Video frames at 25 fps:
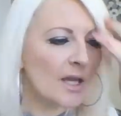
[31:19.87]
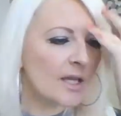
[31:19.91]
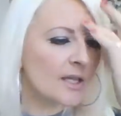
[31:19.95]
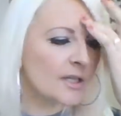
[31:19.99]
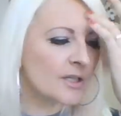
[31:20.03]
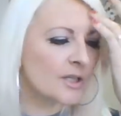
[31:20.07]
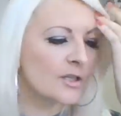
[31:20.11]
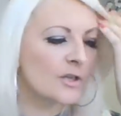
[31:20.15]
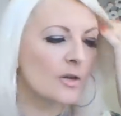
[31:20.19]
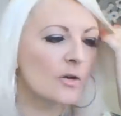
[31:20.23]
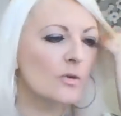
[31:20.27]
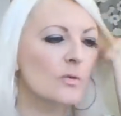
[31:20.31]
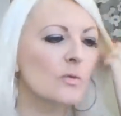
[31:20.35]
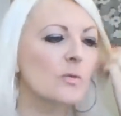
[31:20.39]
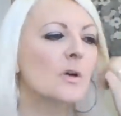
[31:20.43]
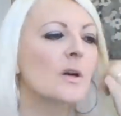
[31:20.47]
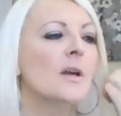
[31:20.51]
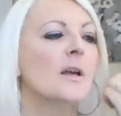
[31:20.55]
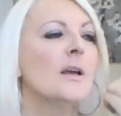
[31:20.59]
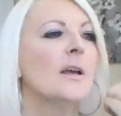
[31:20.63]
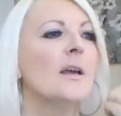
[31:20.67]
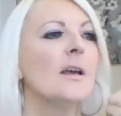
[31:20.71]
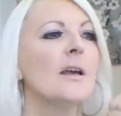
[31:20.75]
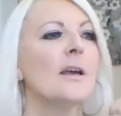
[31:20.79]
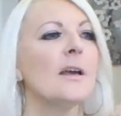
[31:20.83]
You know,
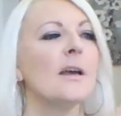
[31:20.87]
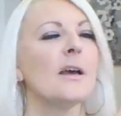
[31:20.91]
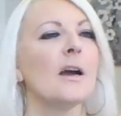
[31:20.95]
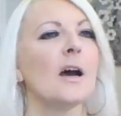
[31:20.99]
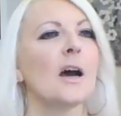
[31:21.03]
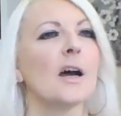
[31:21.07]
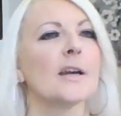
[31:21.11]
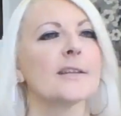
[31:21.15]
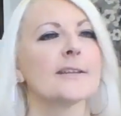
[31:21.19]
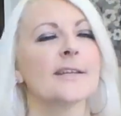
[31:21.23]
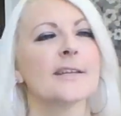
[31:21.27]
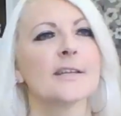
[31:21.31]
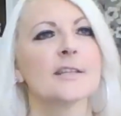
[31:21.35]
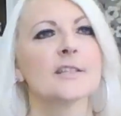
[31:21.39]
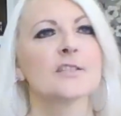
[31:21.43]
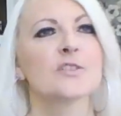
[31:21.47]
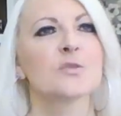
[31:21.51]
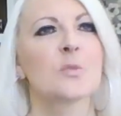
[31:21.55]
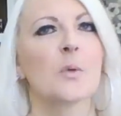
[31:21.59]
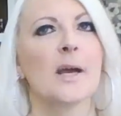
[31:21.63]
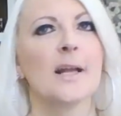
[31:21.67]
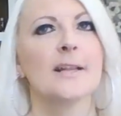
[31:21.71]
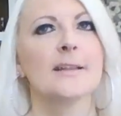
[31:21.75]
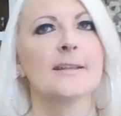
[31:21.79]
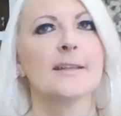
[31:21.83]
I think as
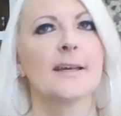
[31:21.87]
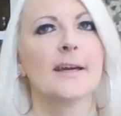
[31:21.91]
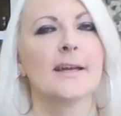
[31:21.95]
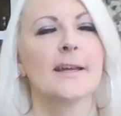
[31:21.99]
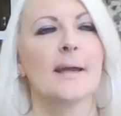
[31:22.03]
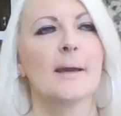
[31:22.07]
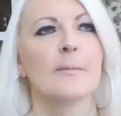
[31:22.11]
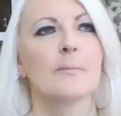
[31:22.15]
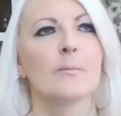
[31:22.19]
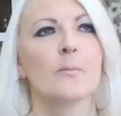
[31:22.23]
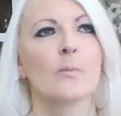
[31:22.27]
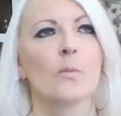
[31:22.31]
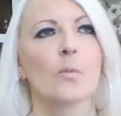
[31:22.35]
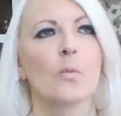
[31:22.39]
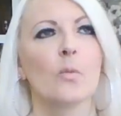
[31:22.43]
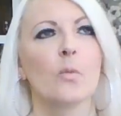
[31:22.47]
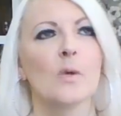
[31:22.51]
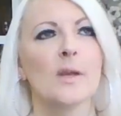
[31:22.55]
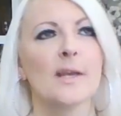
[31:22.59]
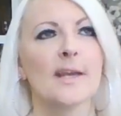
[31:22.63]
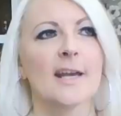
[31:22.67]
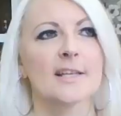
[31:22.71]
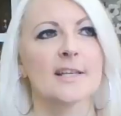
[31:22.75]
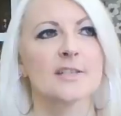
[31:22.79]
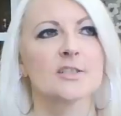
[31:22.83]
well that um,
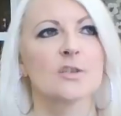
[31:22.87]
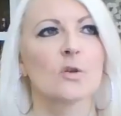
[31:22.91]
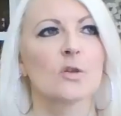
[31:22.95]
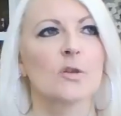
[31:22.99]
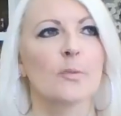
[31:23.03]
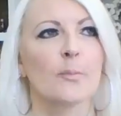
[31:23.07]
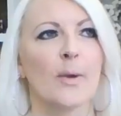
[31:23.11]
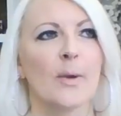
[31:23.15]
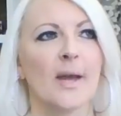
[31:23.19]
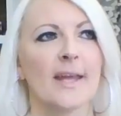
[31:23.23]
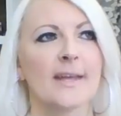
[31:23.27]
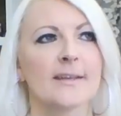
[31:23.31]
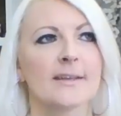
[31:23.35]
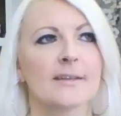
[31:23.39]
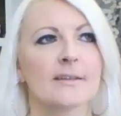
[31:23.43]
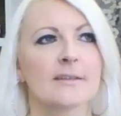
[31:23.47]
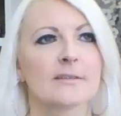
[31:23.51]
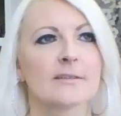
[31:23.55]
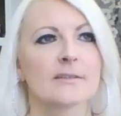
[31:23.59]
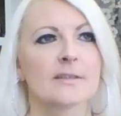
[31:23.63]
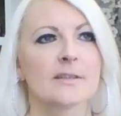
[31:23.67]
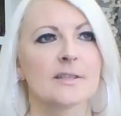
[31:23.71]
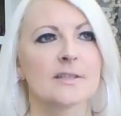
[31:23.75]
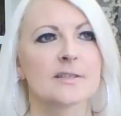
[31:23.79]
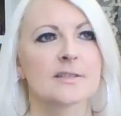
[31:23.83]
we get so
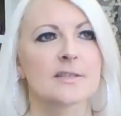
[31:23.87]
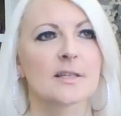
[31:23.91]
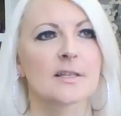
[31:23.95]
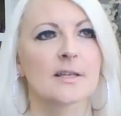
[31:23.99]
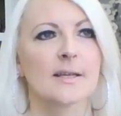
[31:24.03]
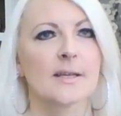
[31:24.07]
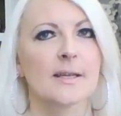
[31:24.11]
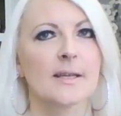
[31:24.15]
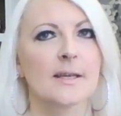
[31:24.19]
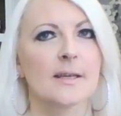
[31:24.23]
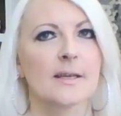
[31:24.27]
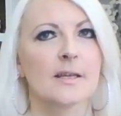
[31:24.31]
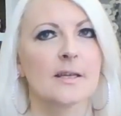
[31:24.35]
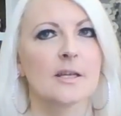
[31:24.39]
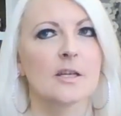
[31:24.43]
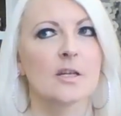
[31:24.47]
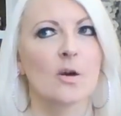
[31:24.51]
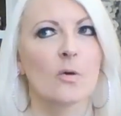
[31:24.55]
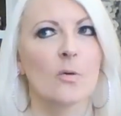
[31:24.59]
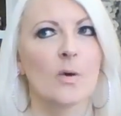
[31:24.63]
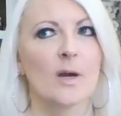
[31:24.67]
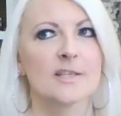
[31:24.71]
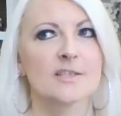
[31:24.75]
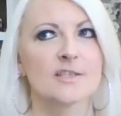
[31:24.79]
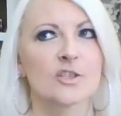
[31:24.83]
dependent. It's like, you
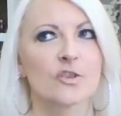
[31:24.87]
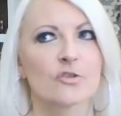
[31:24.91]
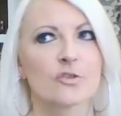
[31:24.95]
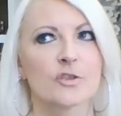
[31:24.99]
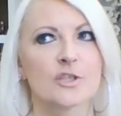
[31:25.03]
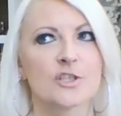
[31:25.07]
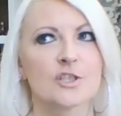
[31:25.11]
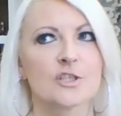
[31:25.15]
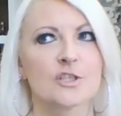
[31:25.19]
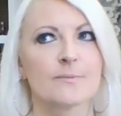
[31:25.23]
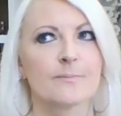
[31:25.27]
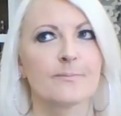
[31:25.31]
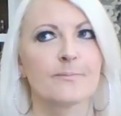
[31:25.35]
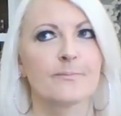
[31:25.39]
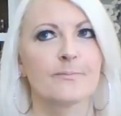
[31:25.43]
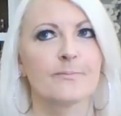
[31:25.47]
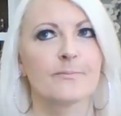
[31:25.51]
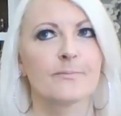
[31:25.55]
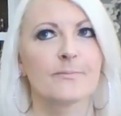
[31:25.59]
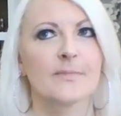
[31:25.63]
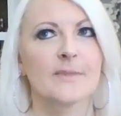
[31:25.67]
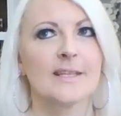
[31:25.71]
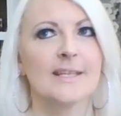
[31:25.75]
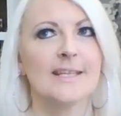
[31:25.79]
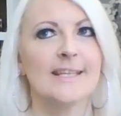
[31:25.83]
know, as a Christian,
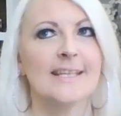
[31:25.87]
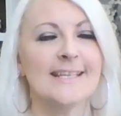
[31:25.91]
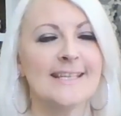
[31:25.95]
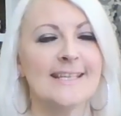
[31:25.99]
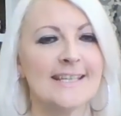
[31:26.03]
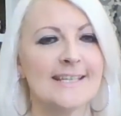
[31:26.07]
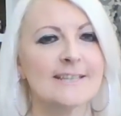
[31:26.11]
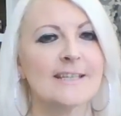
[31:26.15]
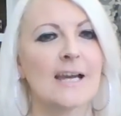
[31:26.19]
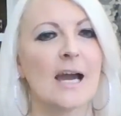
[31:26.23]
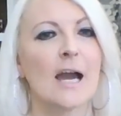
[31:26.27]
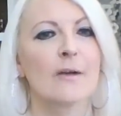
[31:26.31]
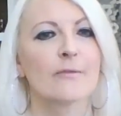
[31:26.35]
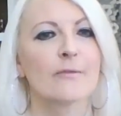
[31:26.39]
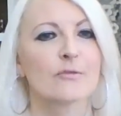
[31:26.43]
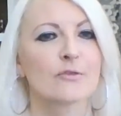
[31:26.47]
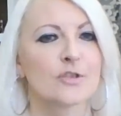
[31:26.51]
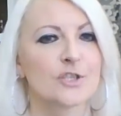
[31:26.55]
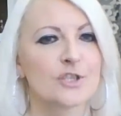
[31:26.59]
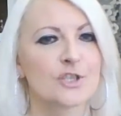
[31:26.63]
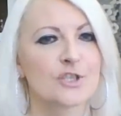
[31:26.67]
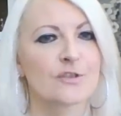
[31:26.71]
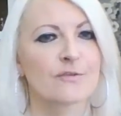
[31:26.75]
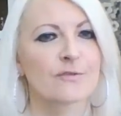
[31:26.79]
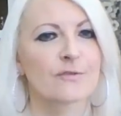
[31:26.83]
you need to have
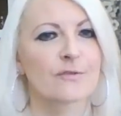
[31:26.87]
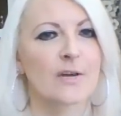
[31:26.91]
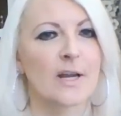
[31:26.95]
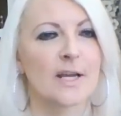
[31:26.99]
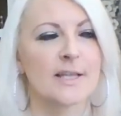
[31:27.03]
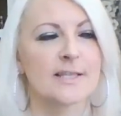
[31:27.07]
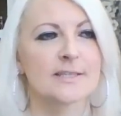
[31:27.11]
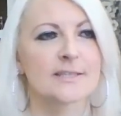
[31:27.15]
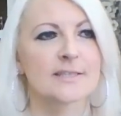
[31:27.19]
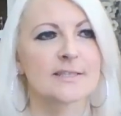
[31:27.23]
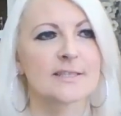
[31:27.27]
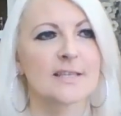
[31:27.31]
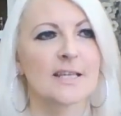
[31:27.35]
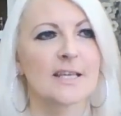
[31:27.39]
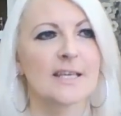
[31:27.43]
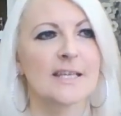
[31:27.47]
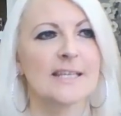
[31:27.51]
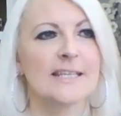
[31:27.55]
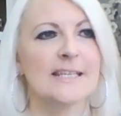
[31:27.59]
Christian friends.